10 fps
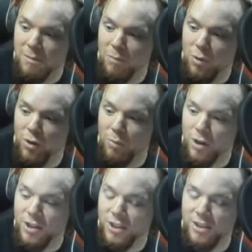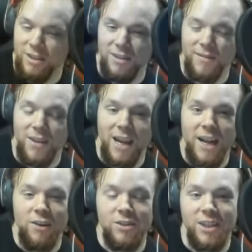Burn the bridges, and if the
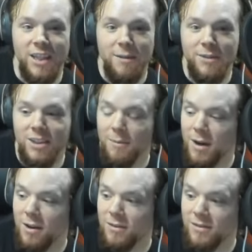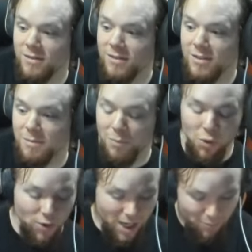haters and demons come out, burn that